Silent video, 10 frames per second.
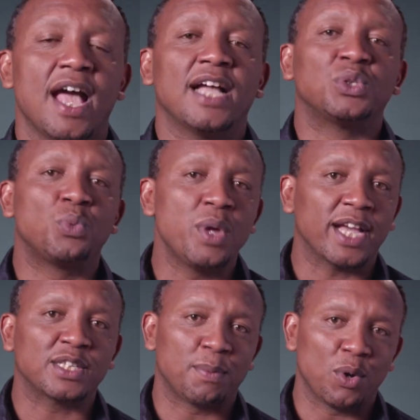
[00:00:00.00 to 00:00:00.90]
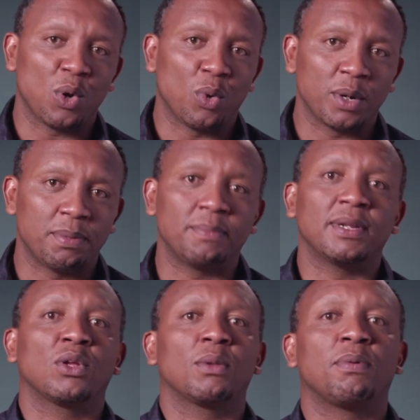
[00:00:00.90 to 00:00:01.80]
As we explore what
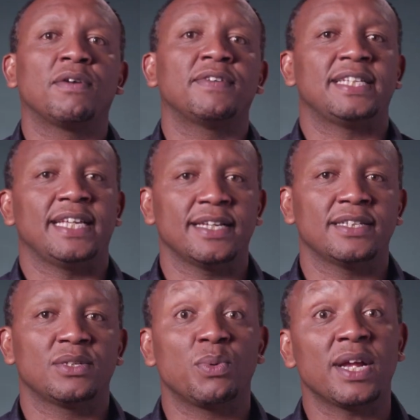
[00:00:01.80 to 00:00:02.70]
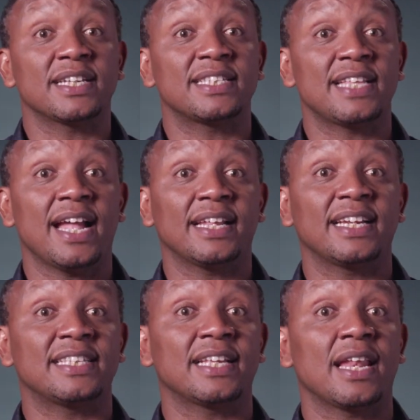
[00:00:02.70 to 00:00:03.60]
biblical poverty is, we understand
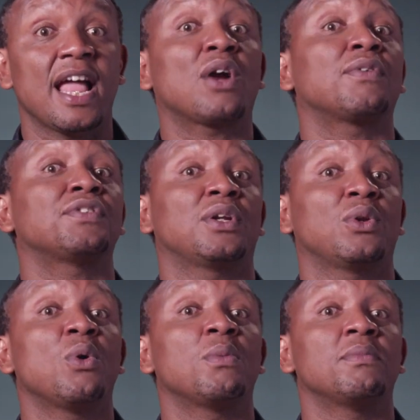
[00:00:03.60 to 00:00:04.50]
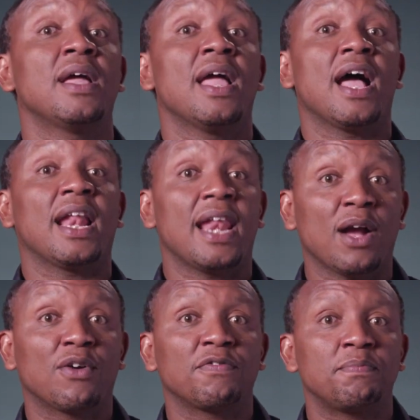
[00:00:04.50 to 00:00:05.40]
that it's a lack of shalom, a
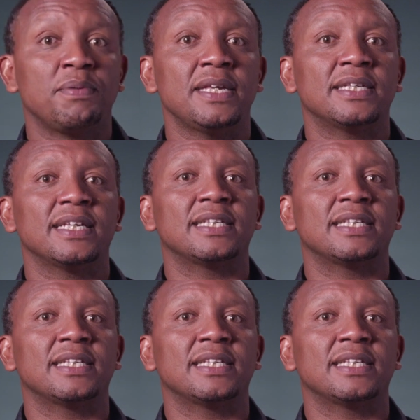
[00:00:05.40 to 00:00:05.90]
lack of peace.